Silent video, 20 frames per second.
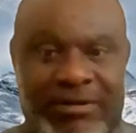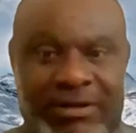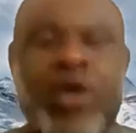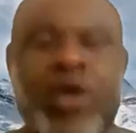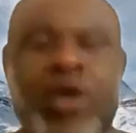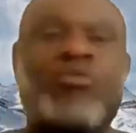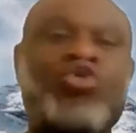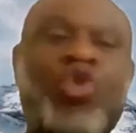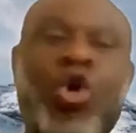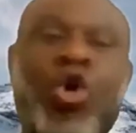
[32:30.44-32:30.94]

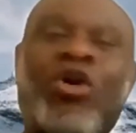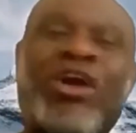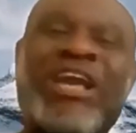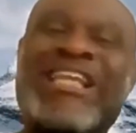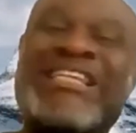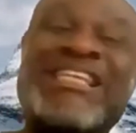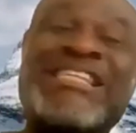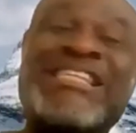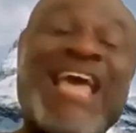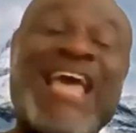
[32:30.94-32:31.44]
Though
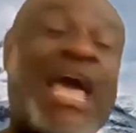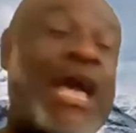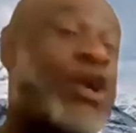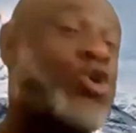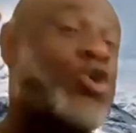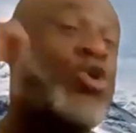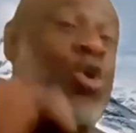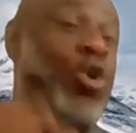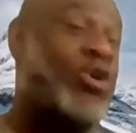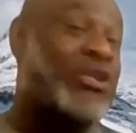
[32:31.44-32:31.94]
it is
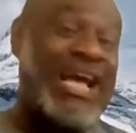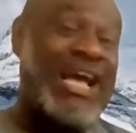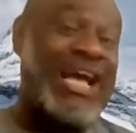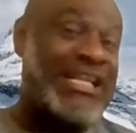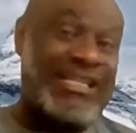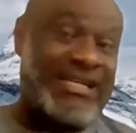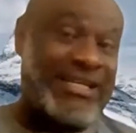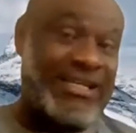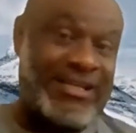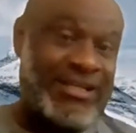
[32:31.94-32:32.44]

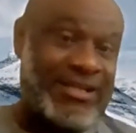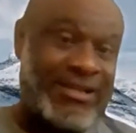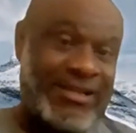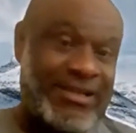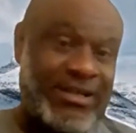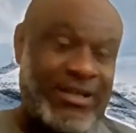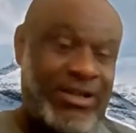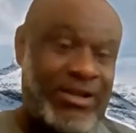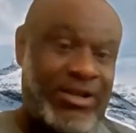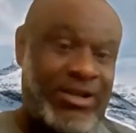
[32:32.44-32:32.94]
encoded.
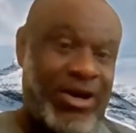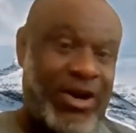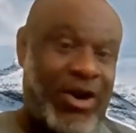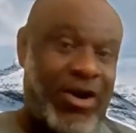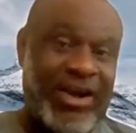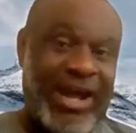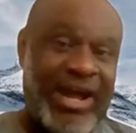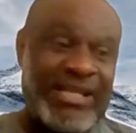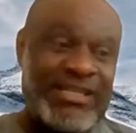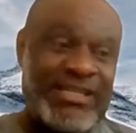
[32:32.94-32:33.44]

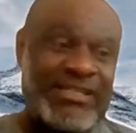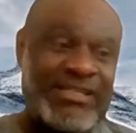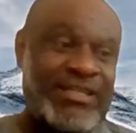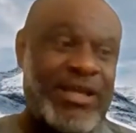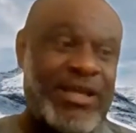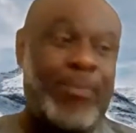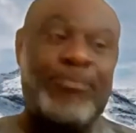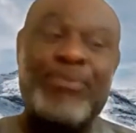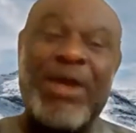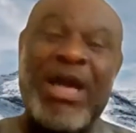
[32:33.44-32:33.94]
All right?
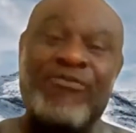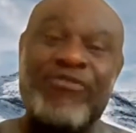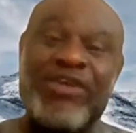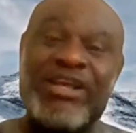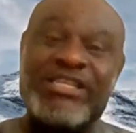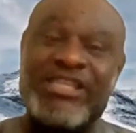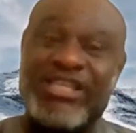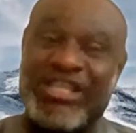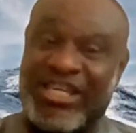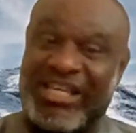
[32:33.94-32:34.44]
The
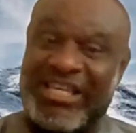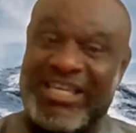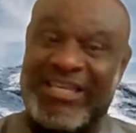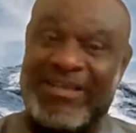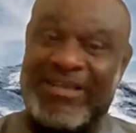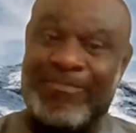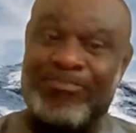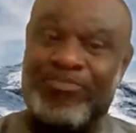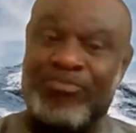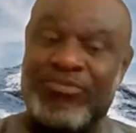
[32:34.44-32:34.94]
private
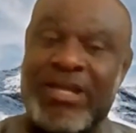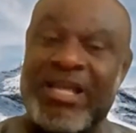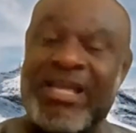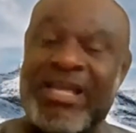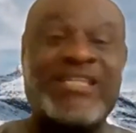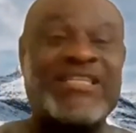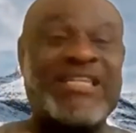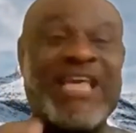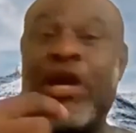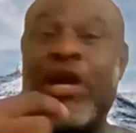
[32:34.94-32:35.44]
key
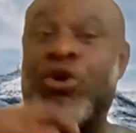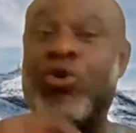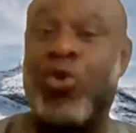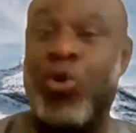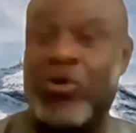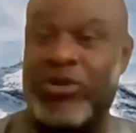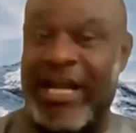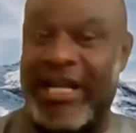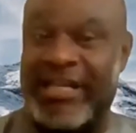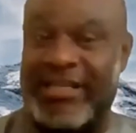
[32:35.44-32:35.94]
is
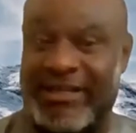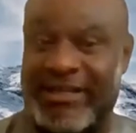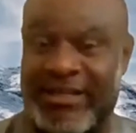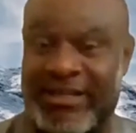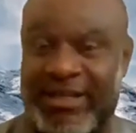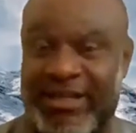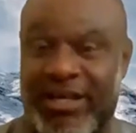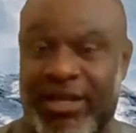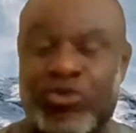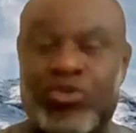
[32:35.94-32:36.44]
encoded.
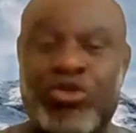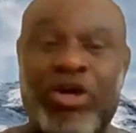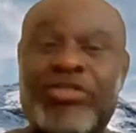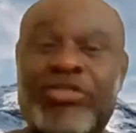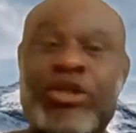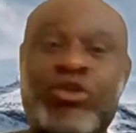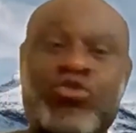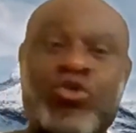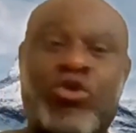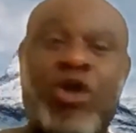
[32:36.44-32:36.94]
You don't
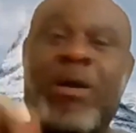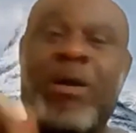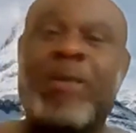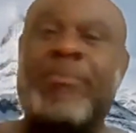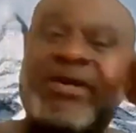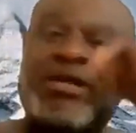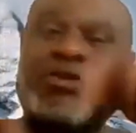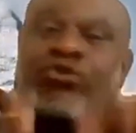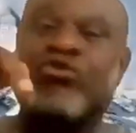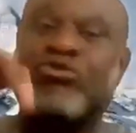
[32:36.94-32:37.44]
need to come and
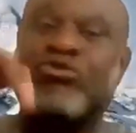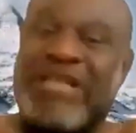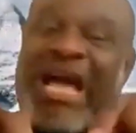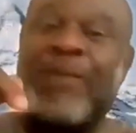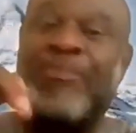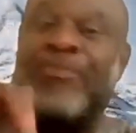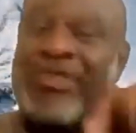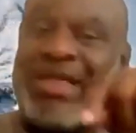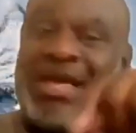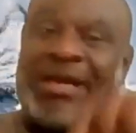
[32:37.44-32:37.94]
begin to
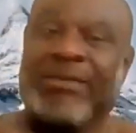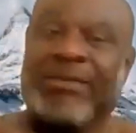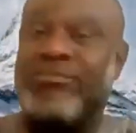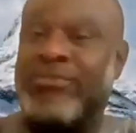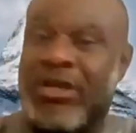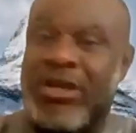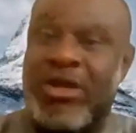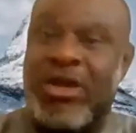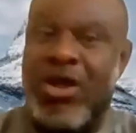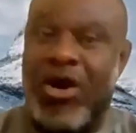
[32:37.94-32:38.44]
type
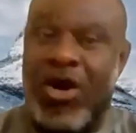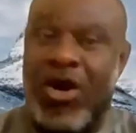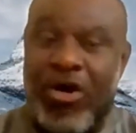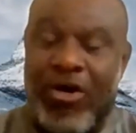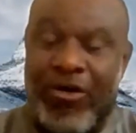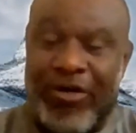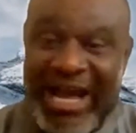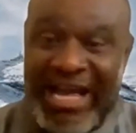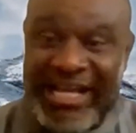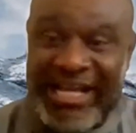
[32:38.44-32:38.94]
them,
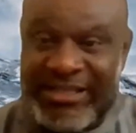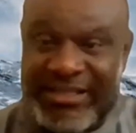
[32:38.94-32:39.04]
all right,